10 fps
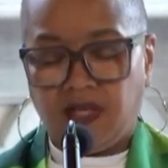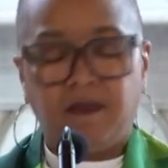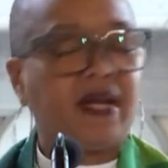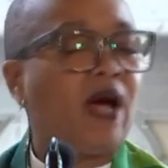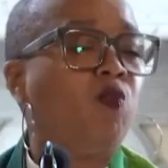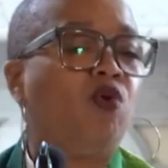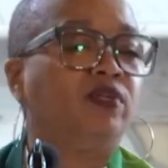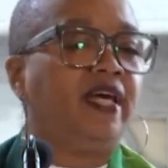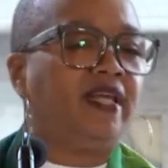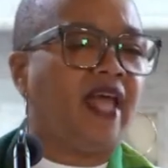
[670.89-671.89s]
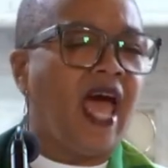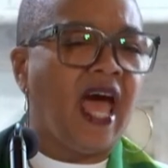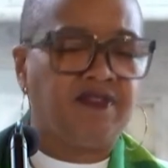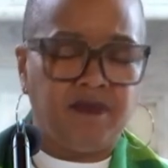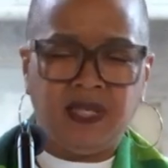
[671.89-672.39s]
but I won't let it
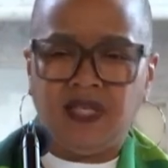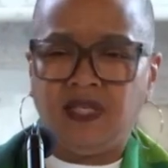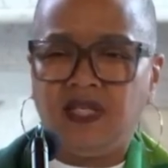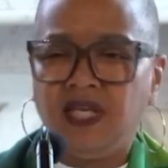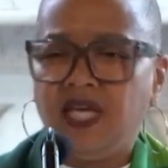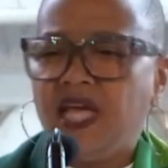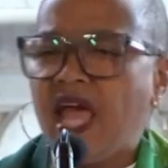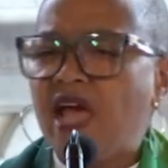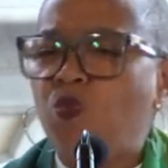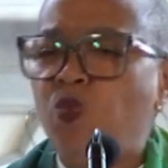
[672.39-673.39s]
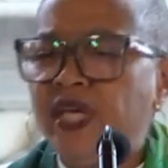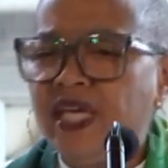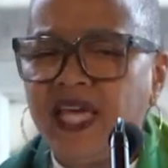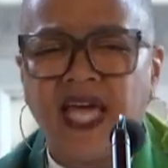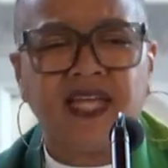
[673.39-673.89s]
have me, and we
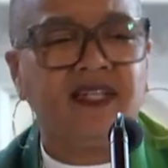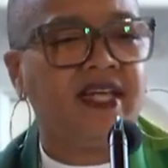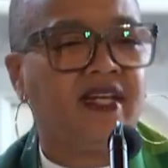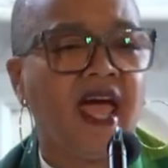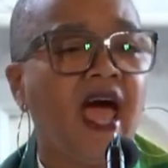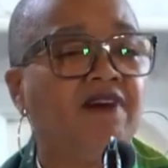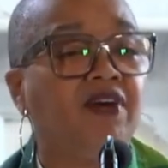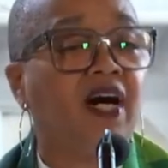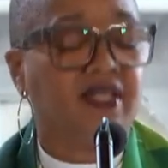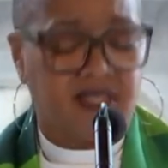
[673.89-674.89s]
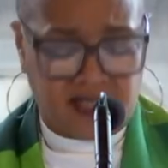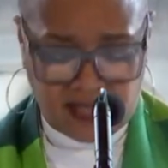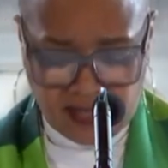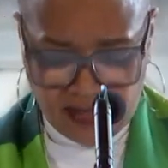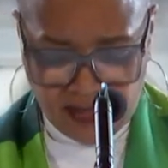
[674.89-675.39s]
can't let it have us.